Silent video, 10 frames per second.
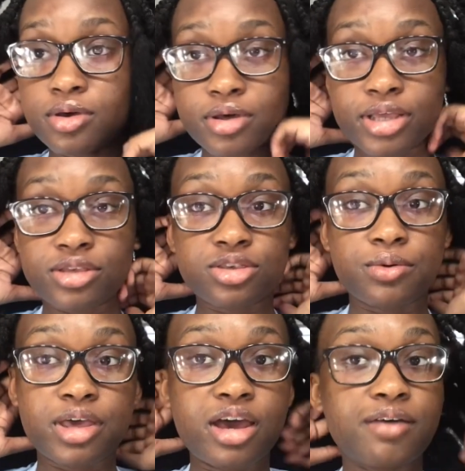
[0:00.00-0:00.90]
Okay, so
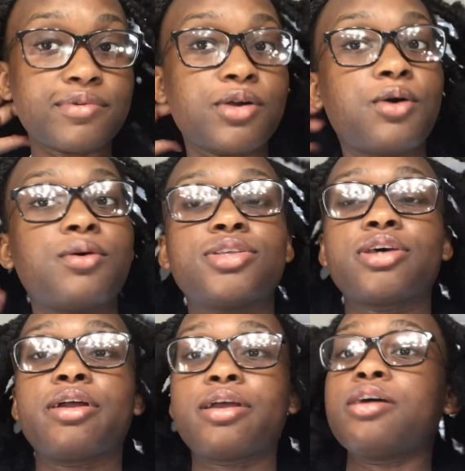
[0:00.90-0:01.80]
we have our whole
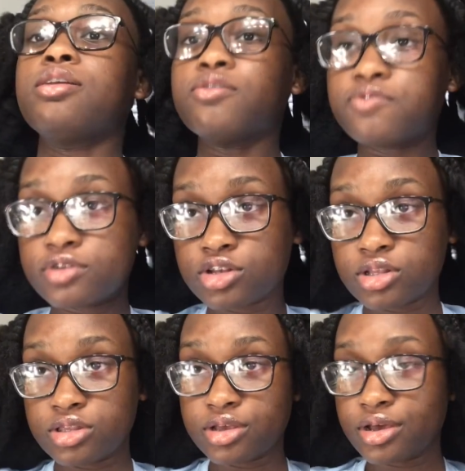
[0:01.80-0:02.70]
entire head officially
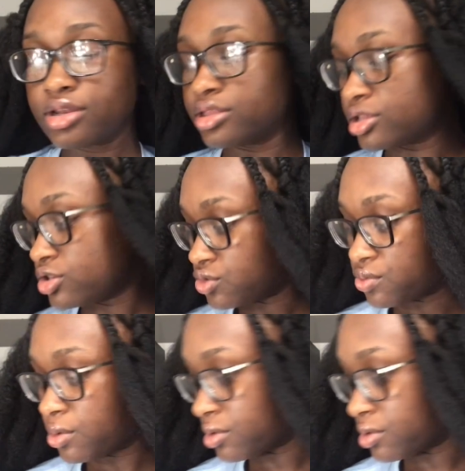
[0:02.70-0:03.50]
done, and this is where we're